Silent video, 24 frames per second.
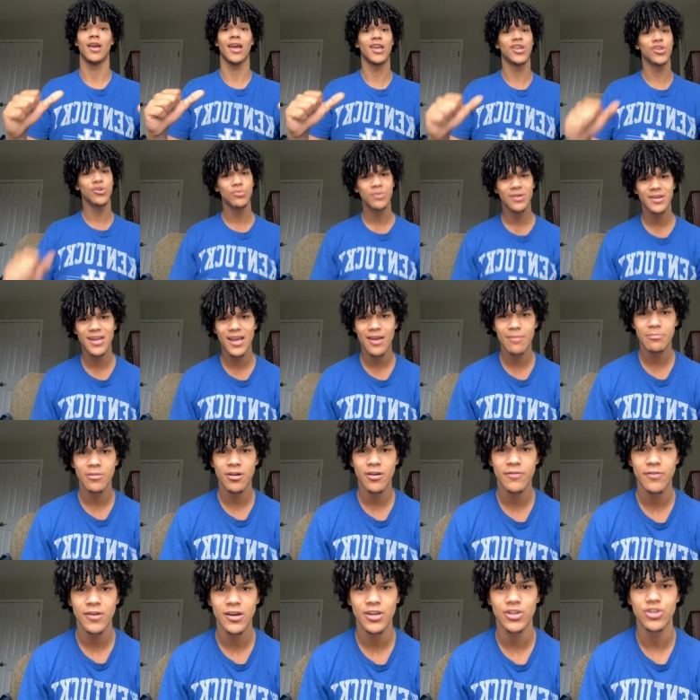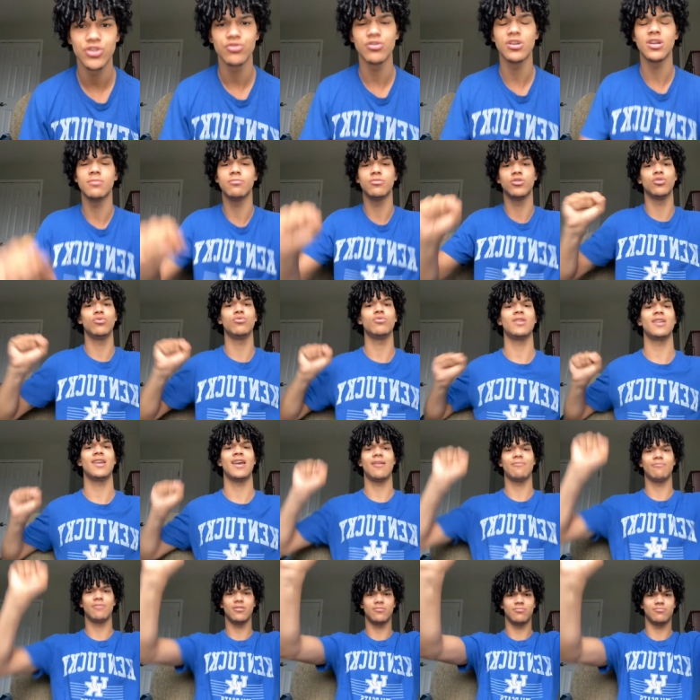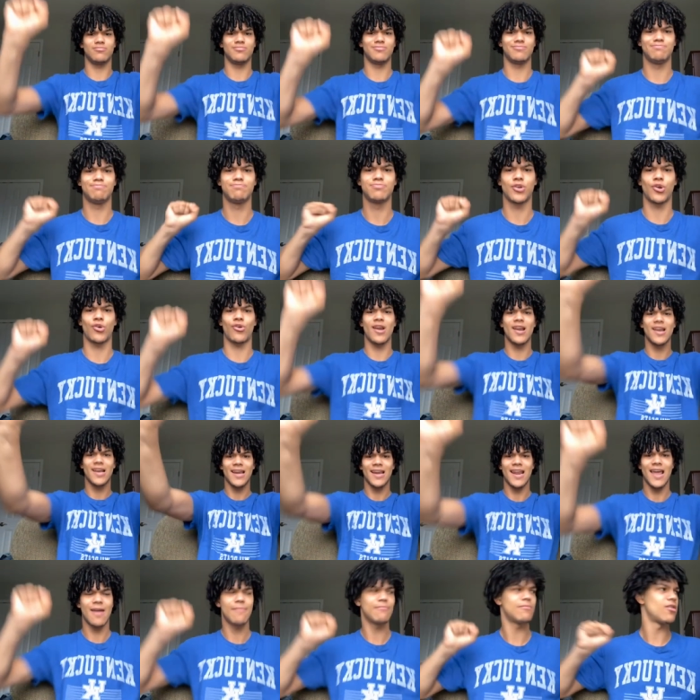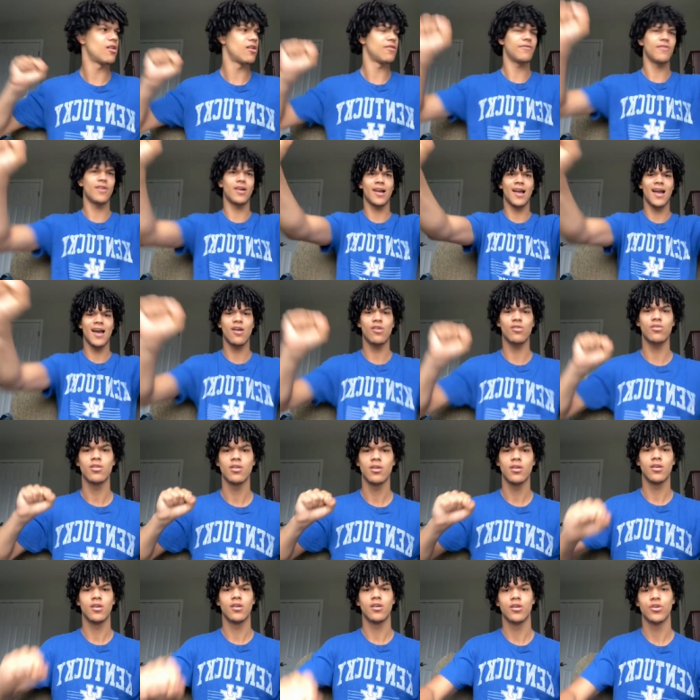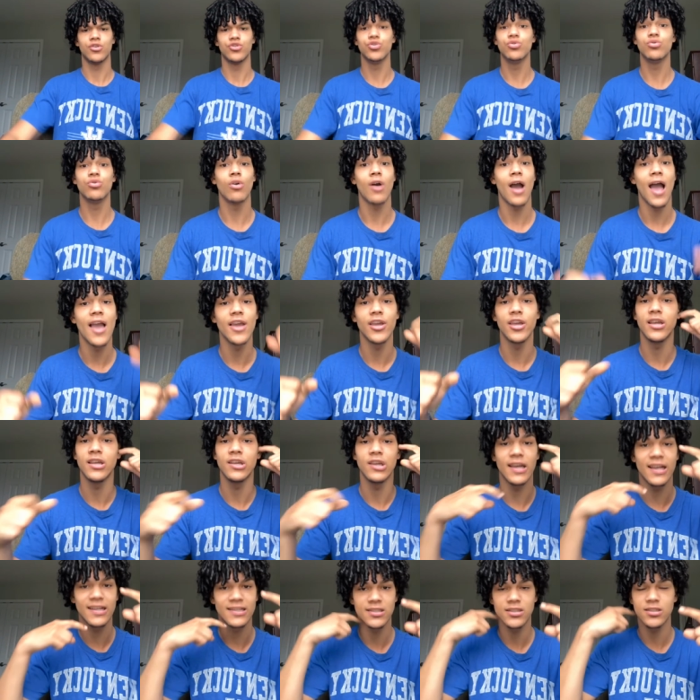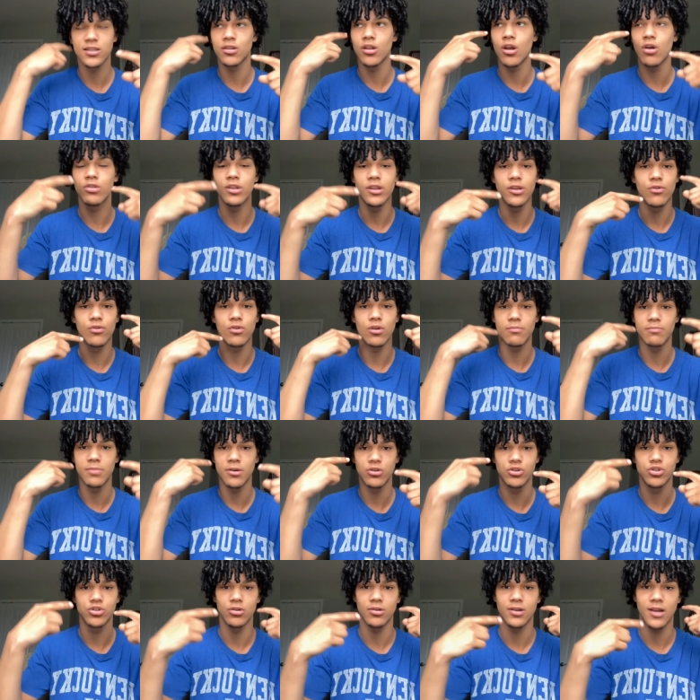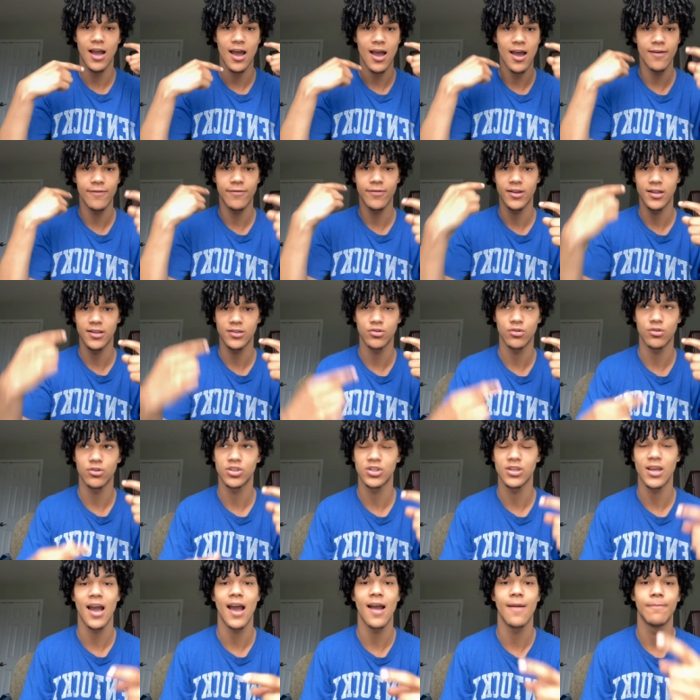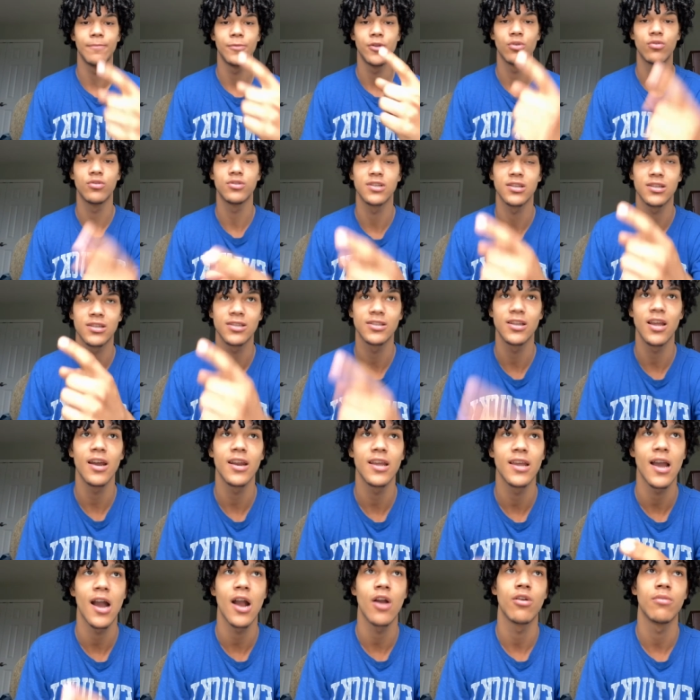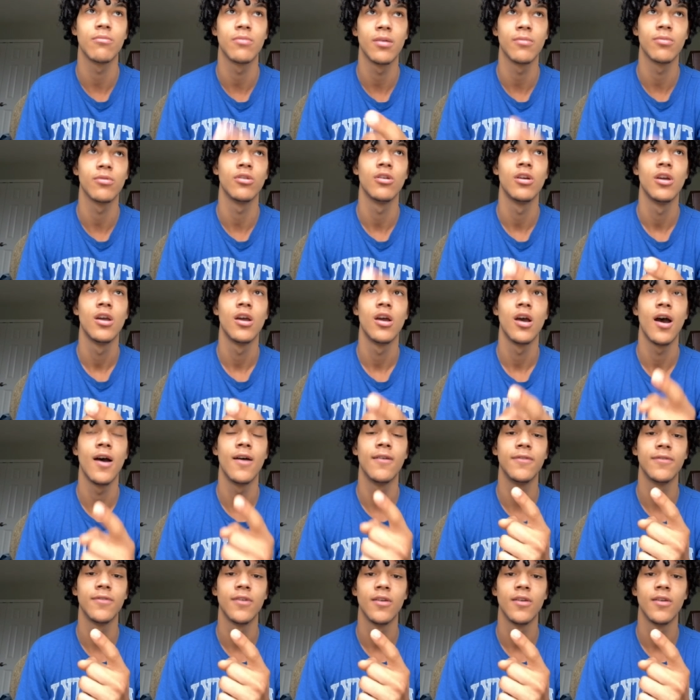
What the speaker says: you in that motherfucking dream doing that, cranking that motherfucker out. It's slowly going to build your confidence on shit. There was a study I remember of,